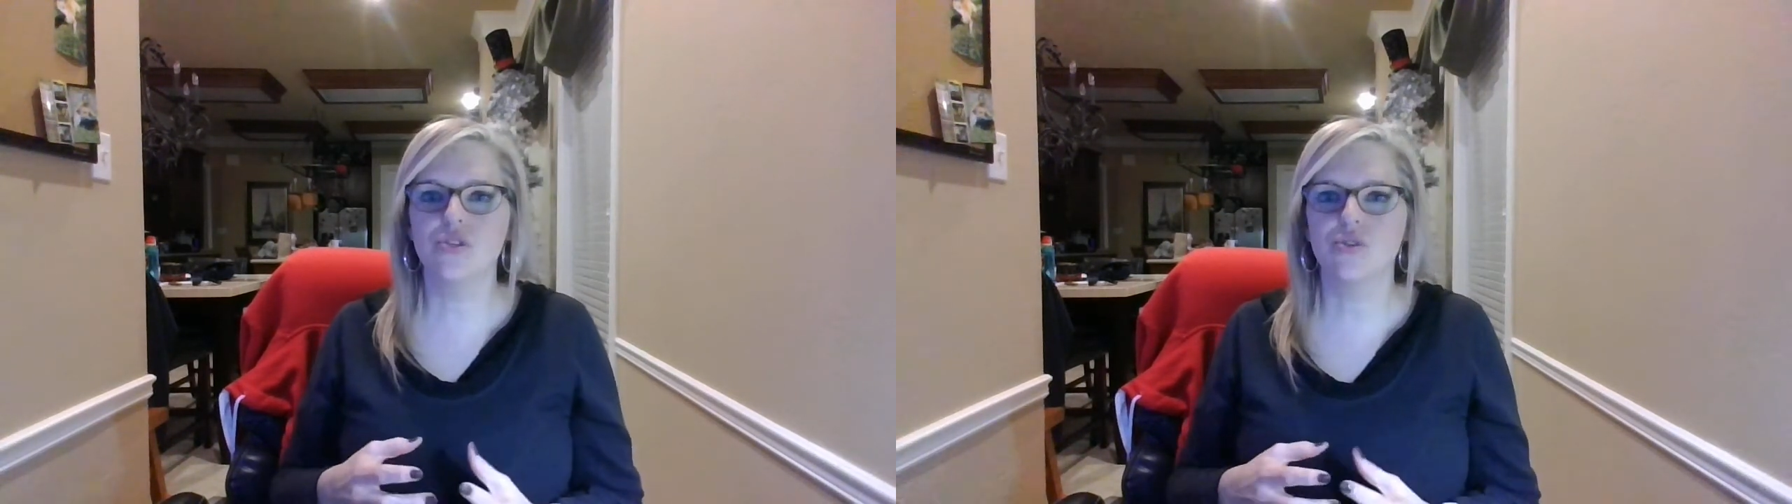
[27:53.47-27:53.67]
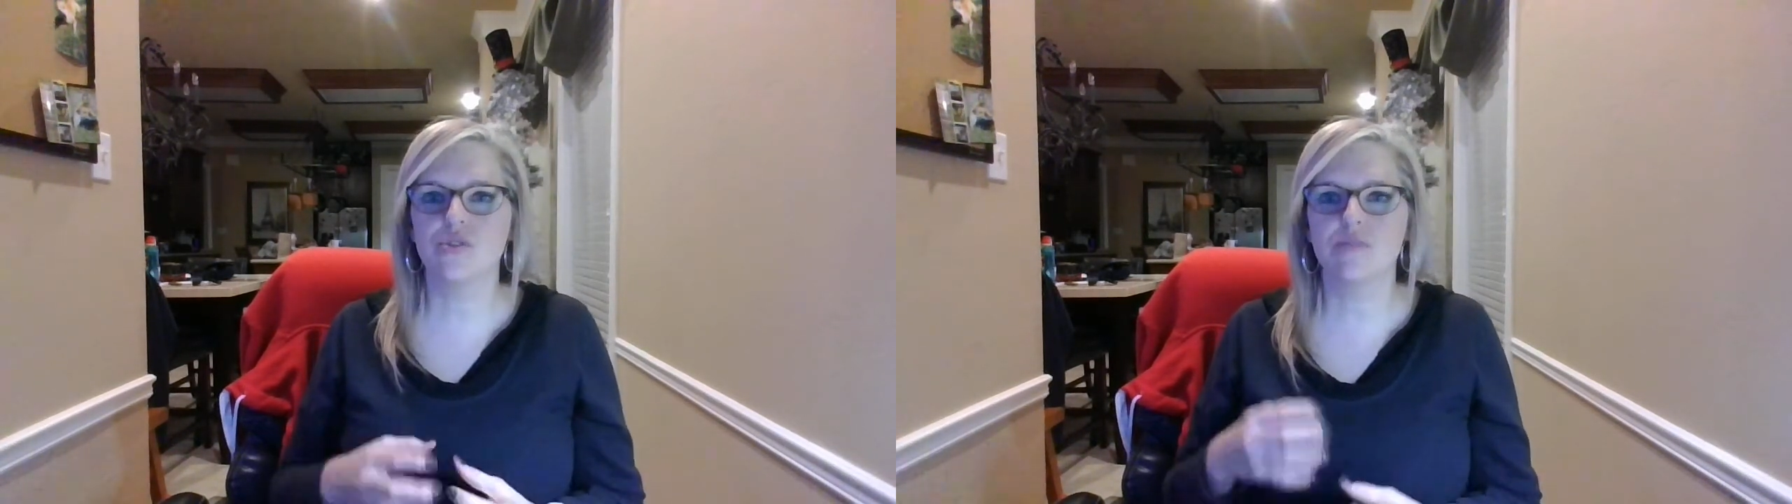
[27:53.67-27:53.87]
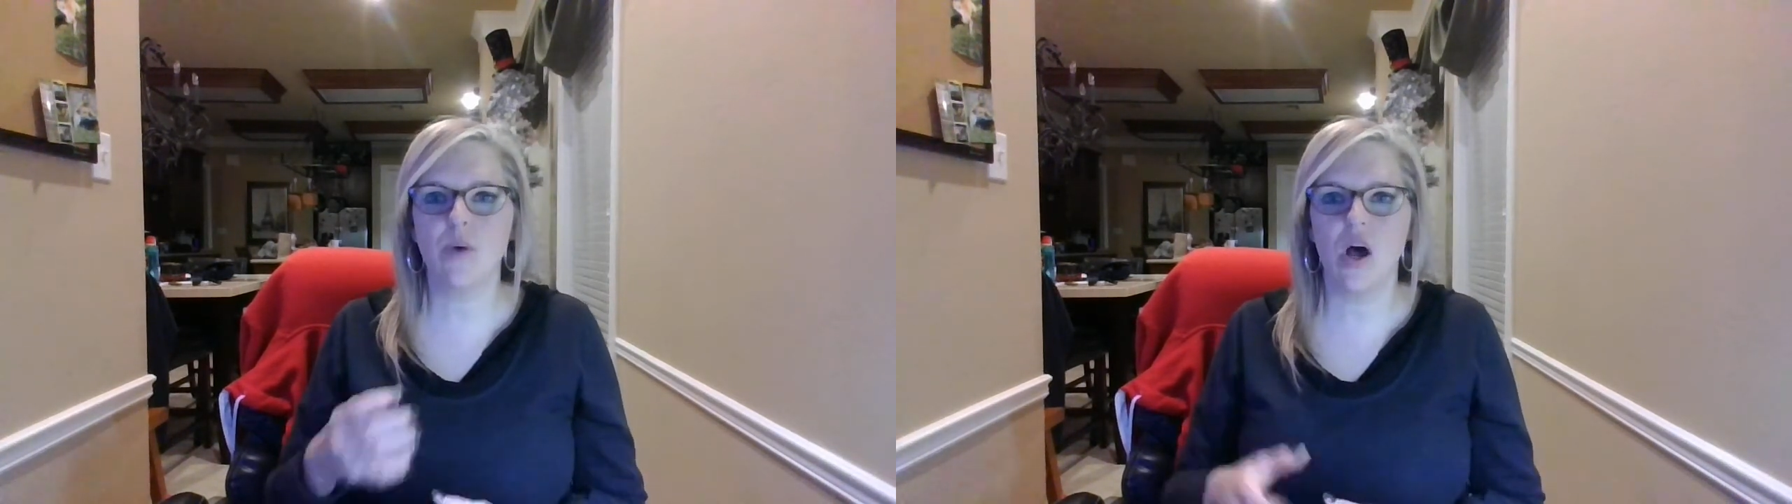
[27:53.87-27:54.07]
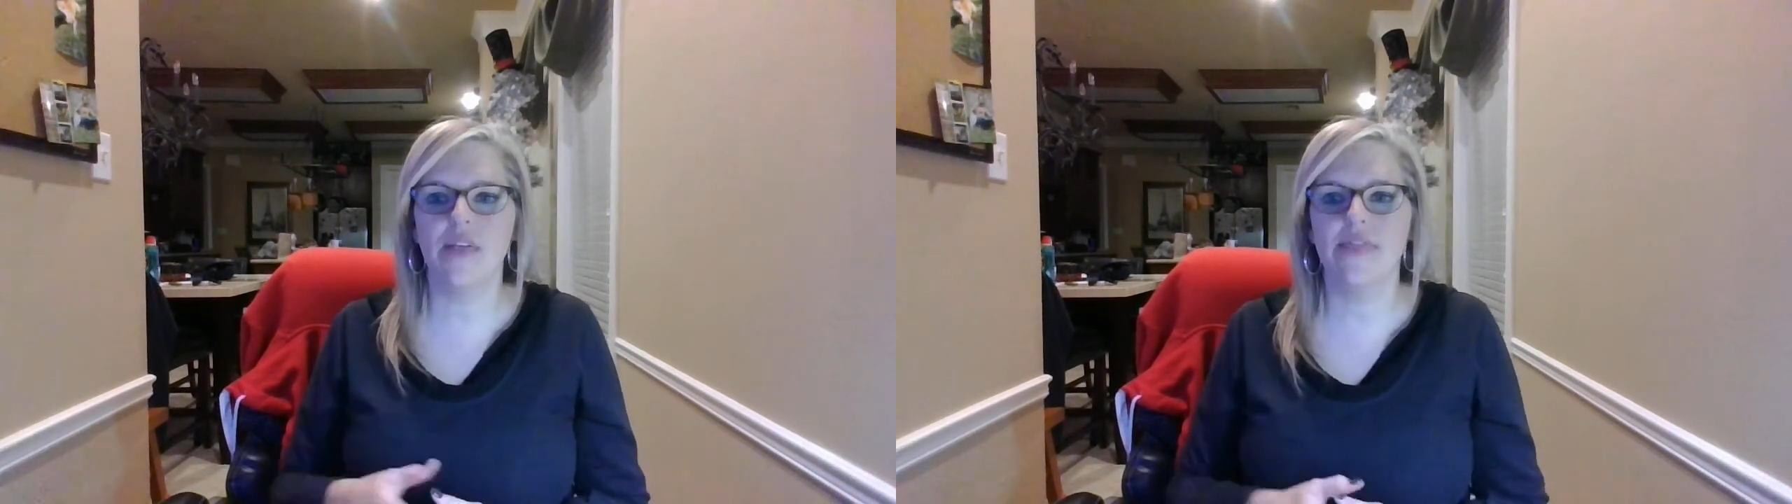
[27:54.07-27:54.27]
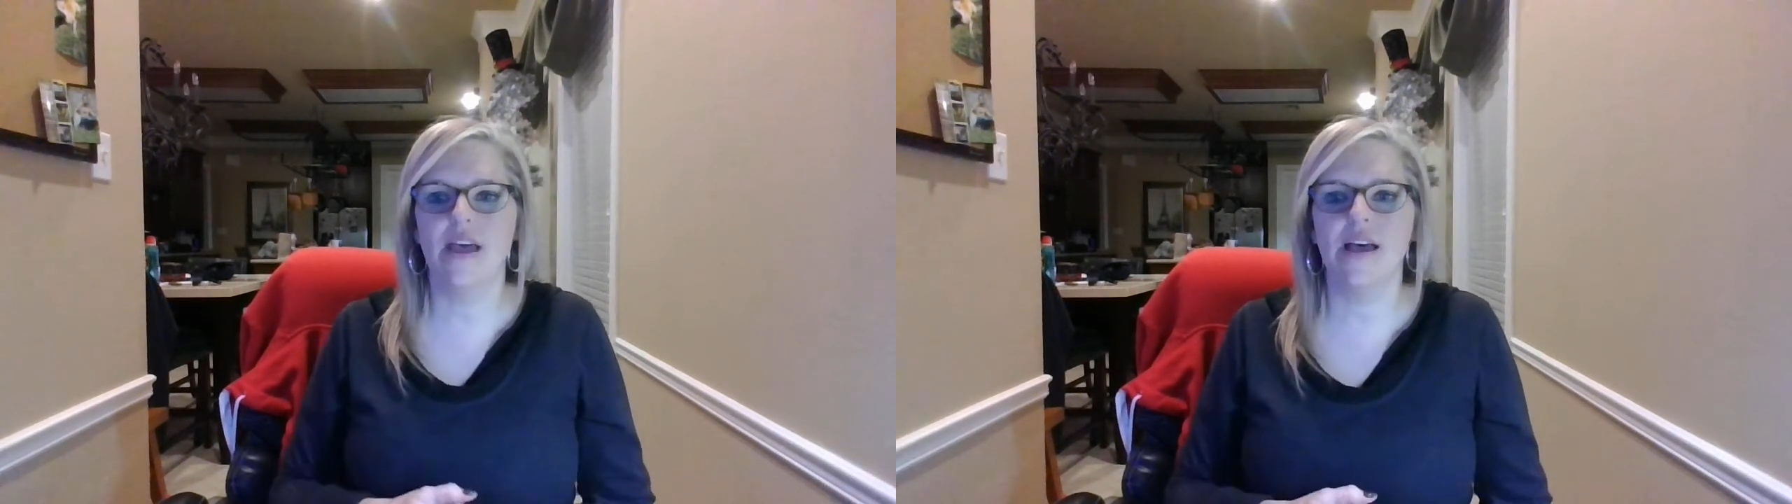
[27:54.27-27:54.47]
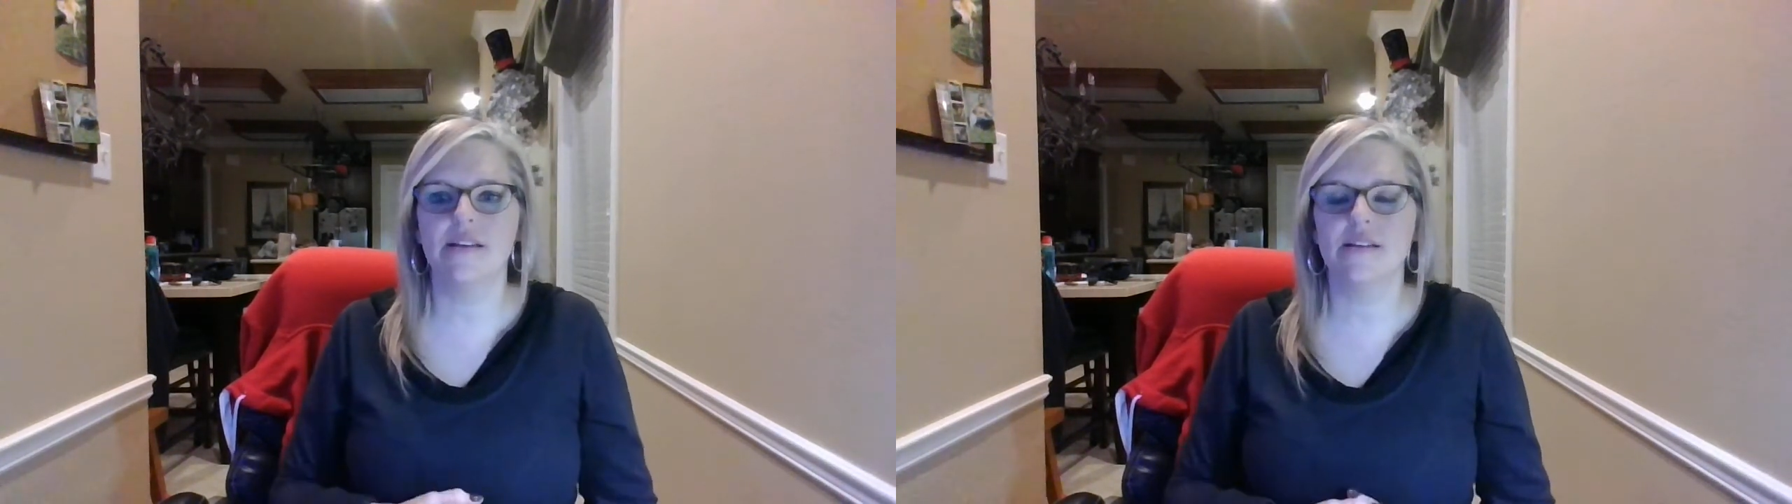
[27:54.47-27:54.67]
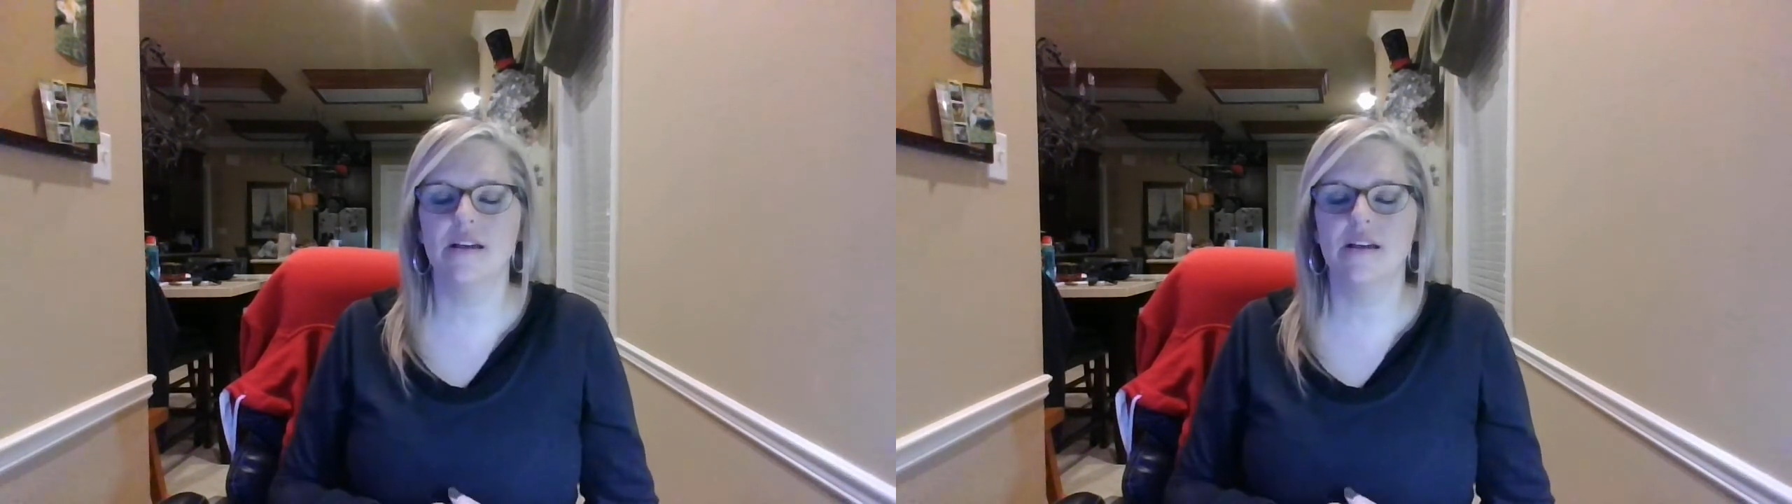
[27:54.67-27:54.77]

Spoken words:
to spot that